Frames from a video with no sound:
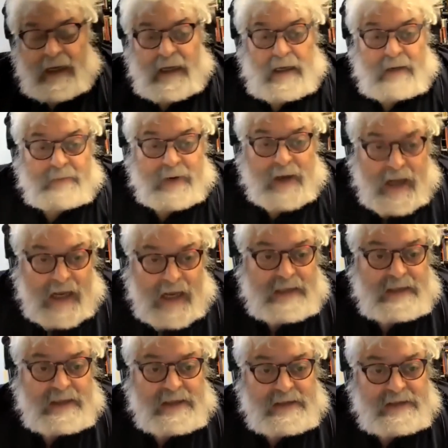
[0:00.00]

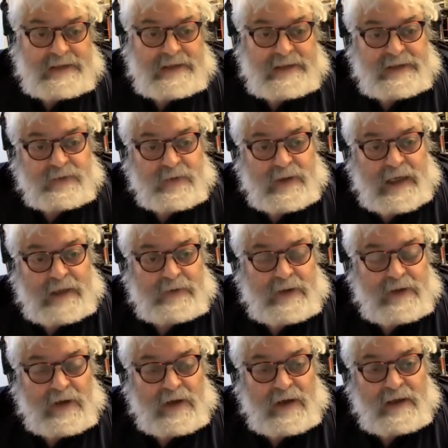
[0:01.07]
Behind this is what I
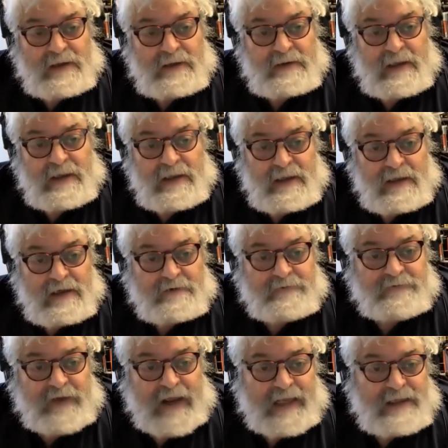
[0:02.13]
would call a
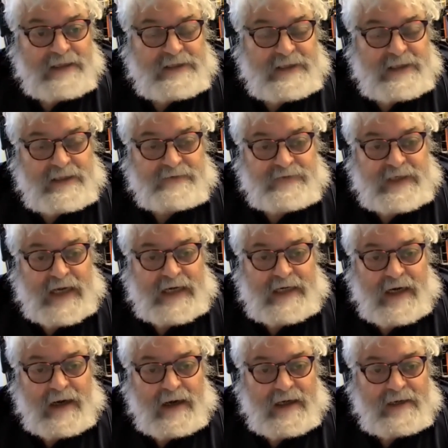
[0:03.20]
fallacy of
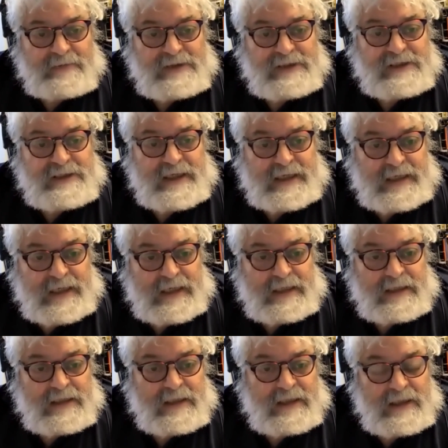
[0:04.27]
dichotomous thinking.